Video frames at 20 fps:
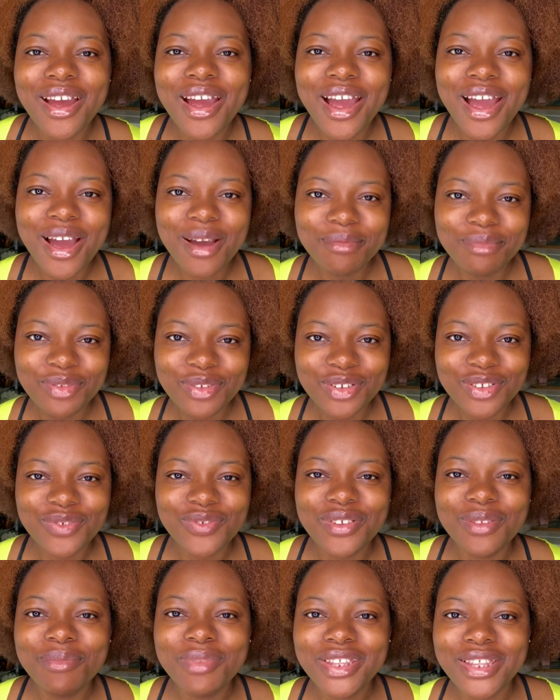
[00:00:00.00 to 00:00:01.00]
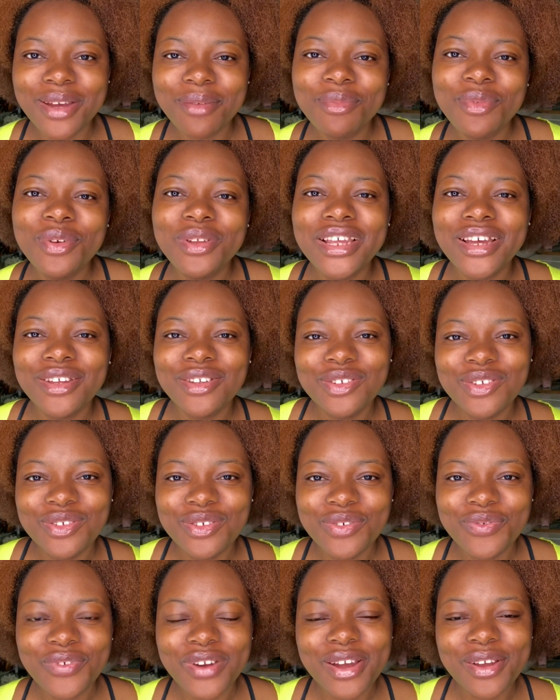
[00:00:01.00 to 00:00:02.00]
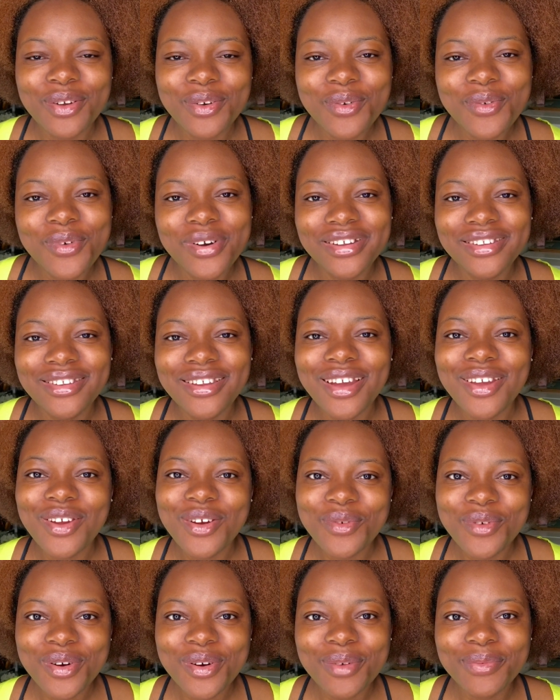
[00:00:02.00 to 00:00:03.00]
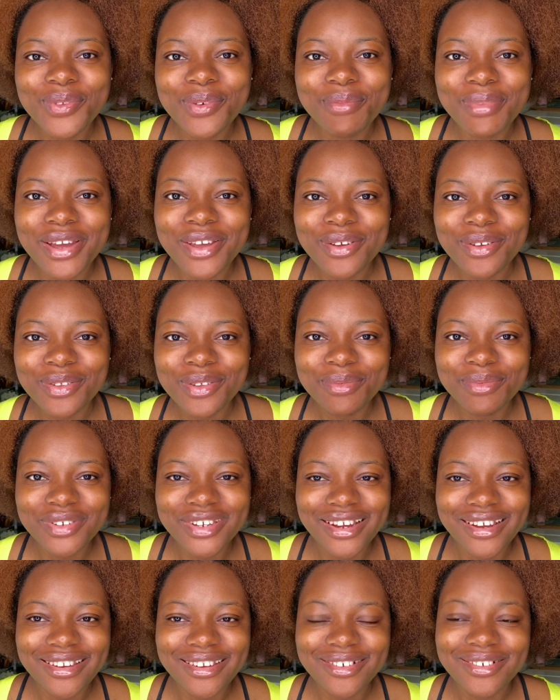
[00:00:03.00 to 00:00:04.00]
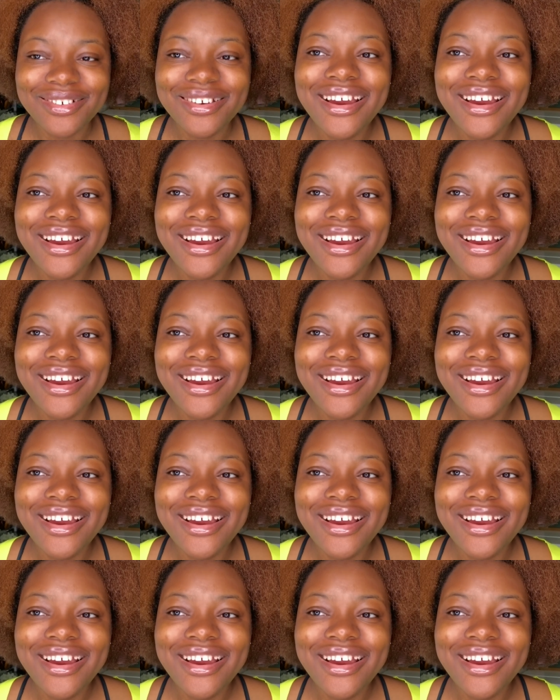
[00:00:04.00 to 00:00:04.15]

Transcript: I'm Josephine, but I'm known as JojoFine01, and you're welcome to my YouTube channel.